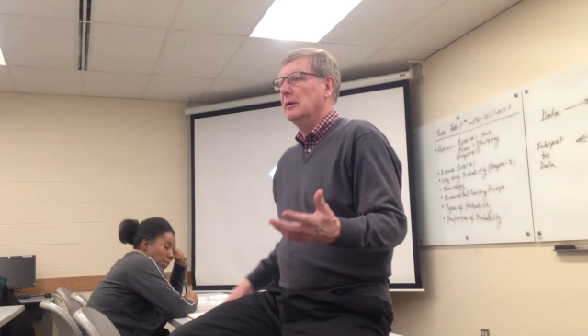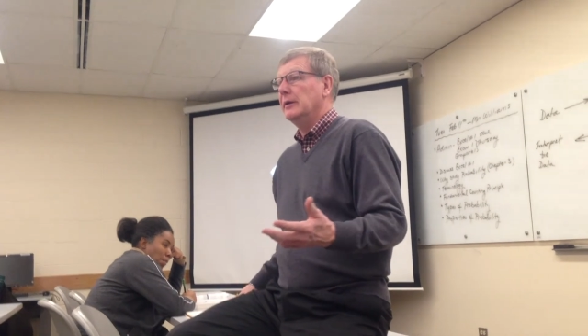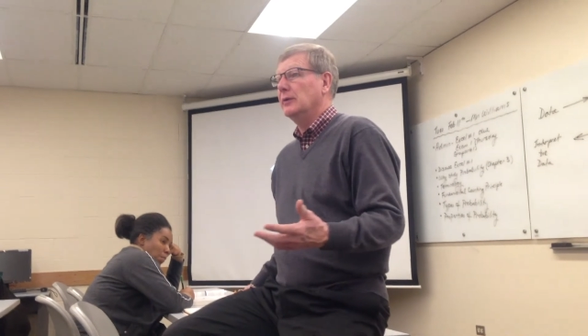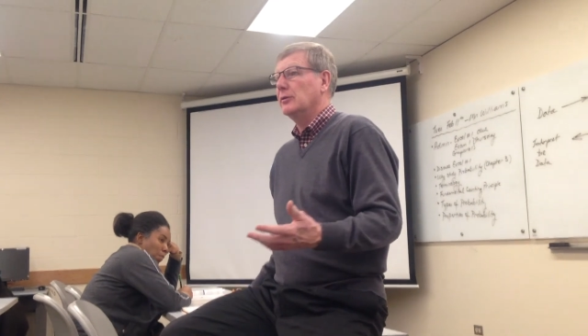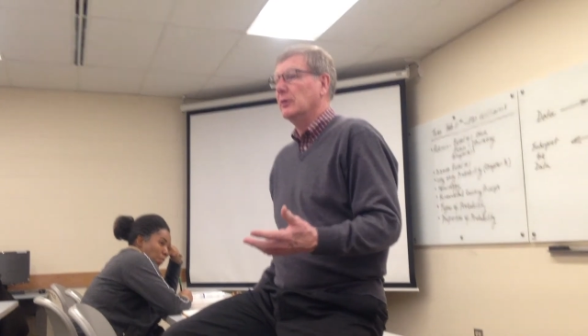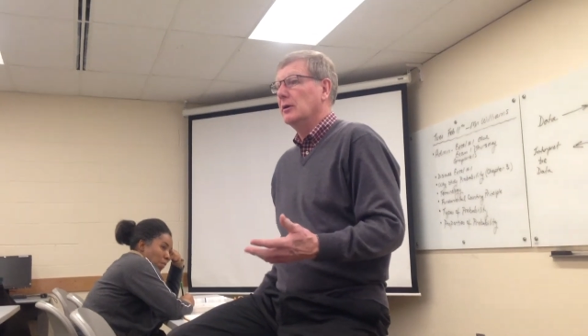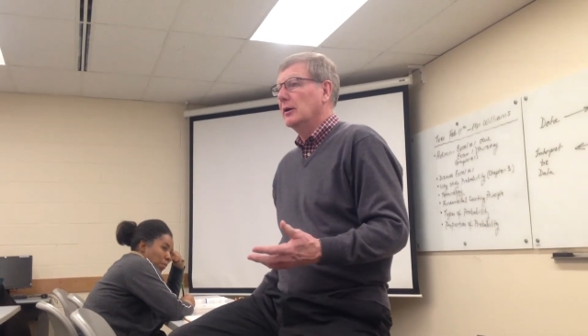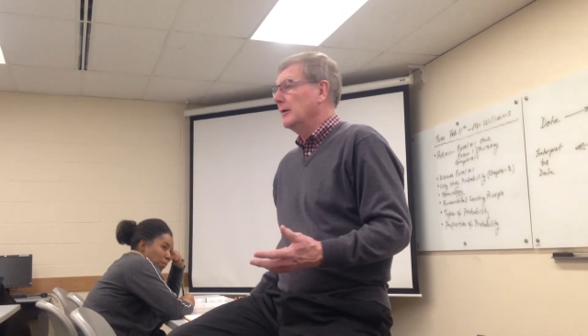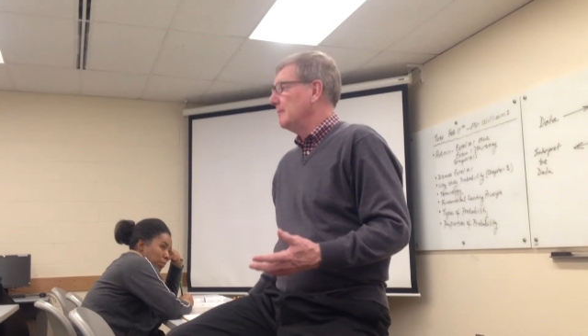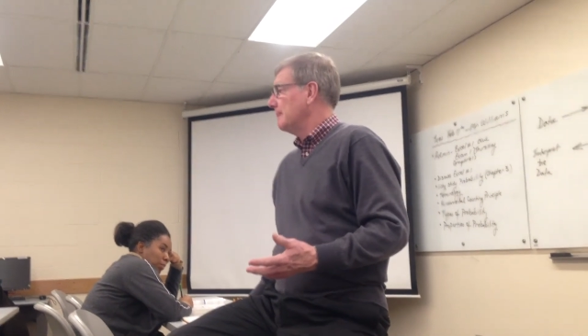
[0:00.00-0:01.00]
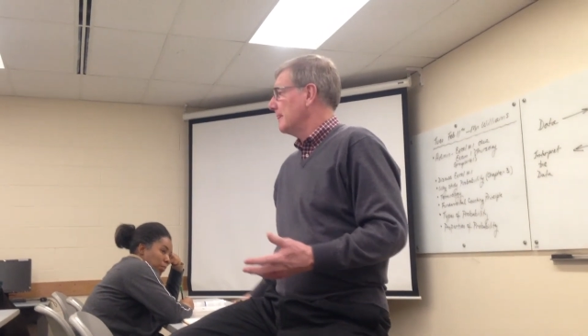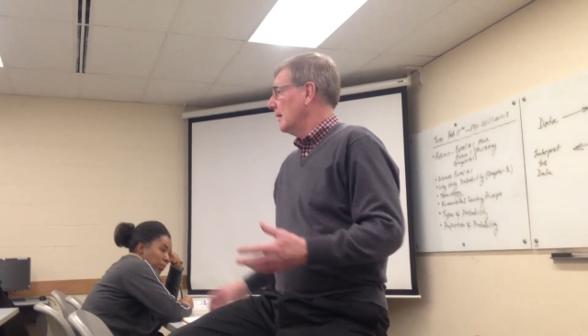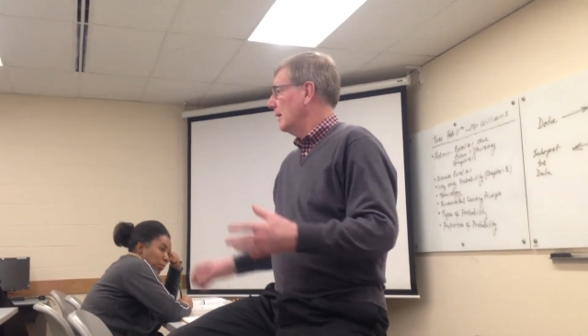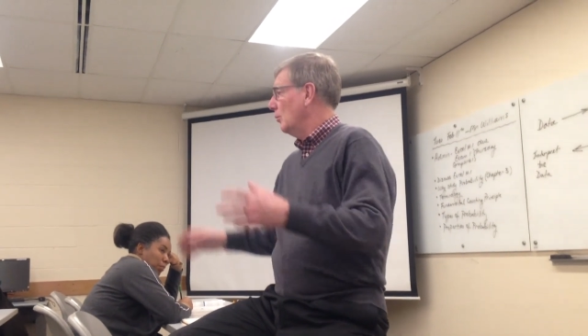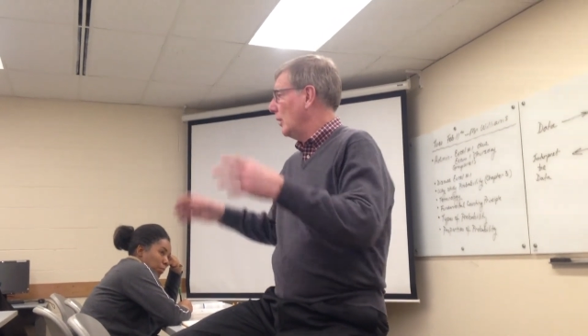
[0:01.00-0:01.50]
Either
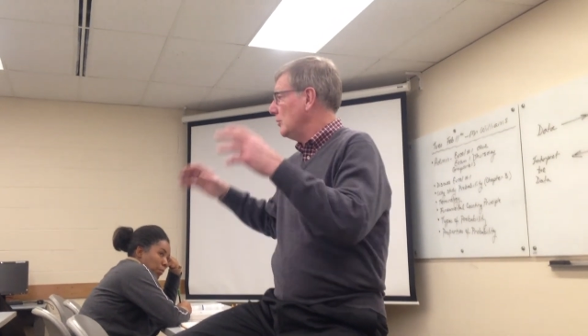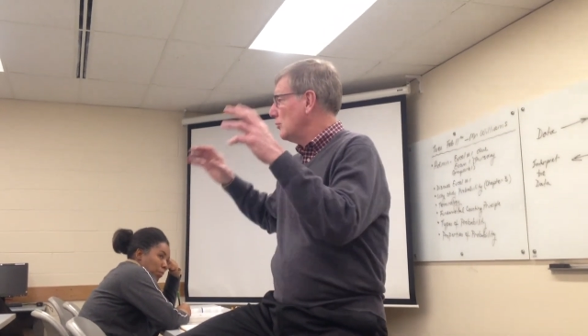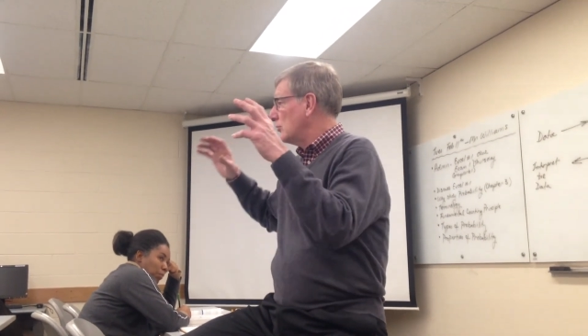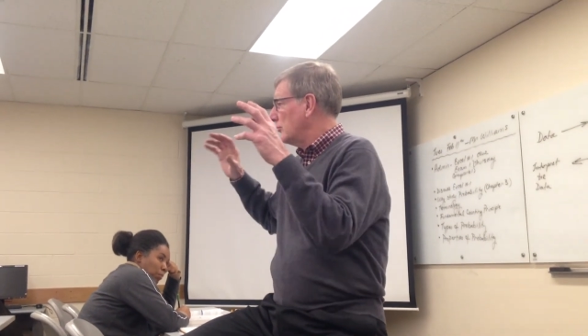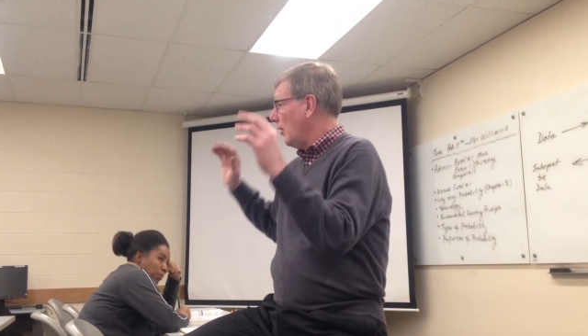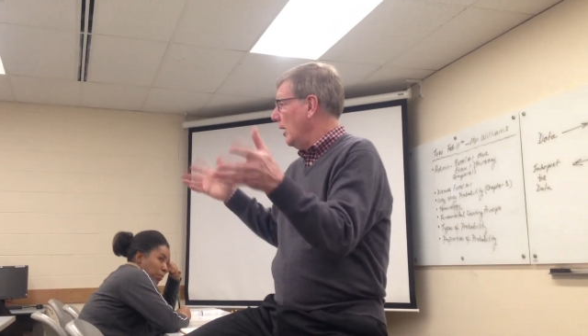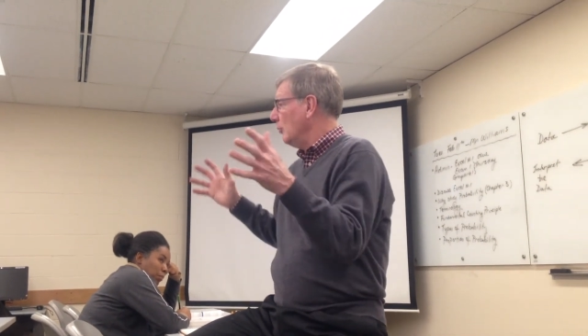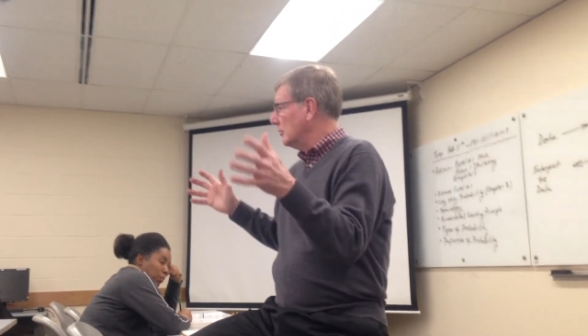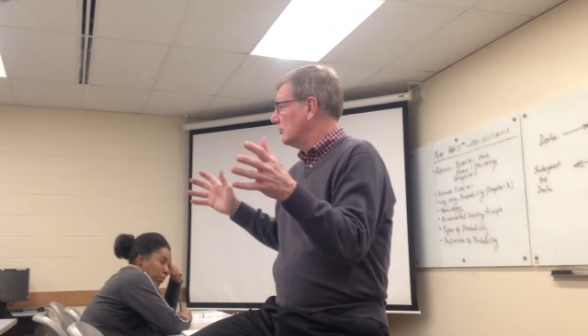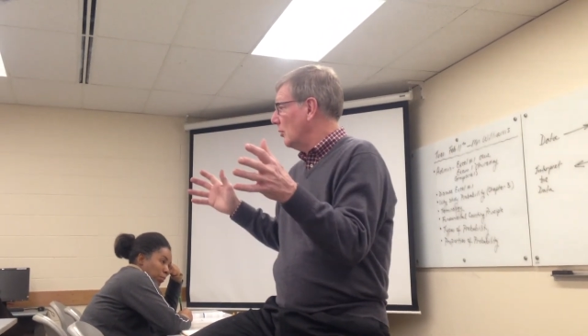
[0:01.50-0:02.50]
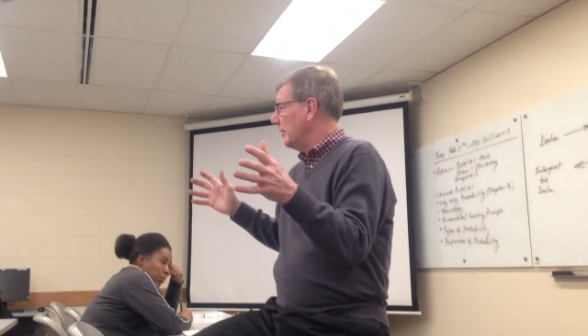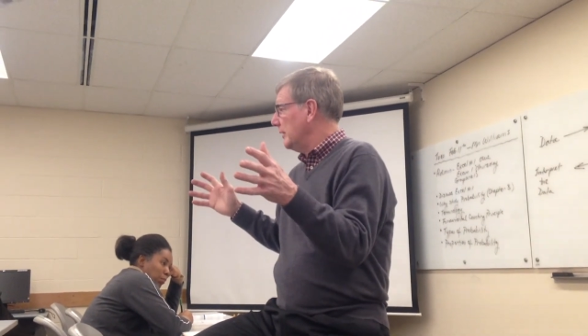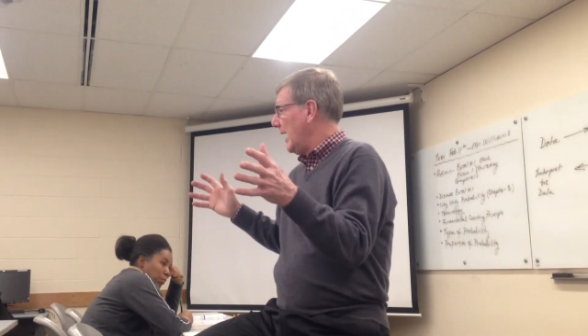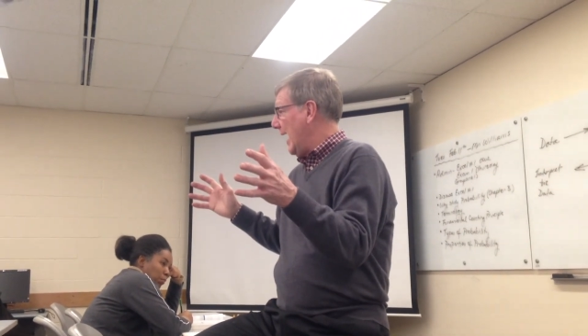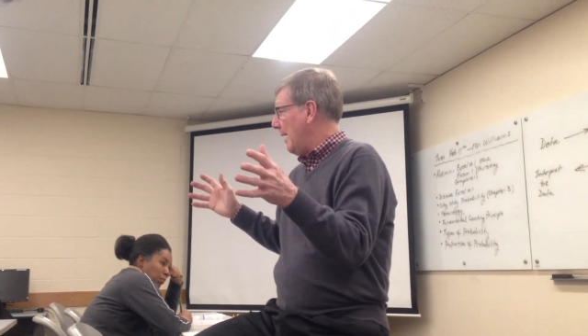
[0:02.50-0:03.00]
what you thought was
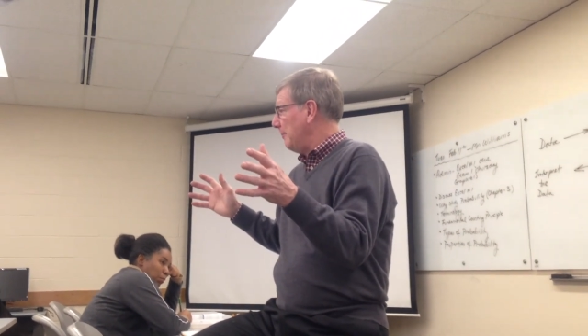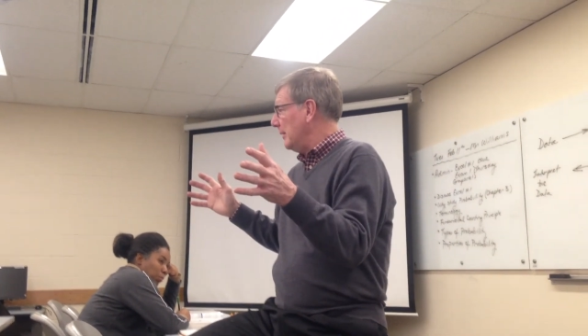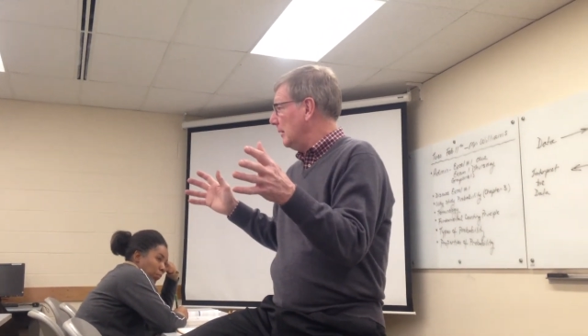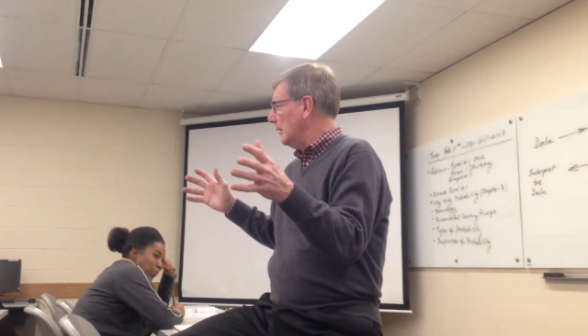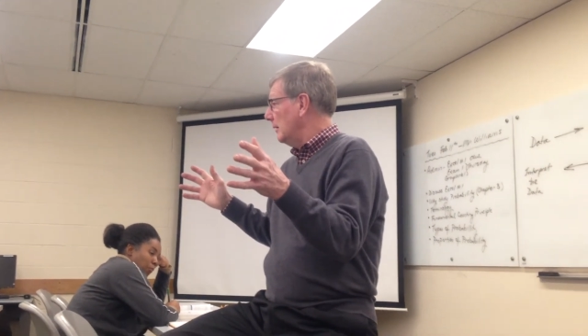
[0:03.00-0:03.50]
going to happen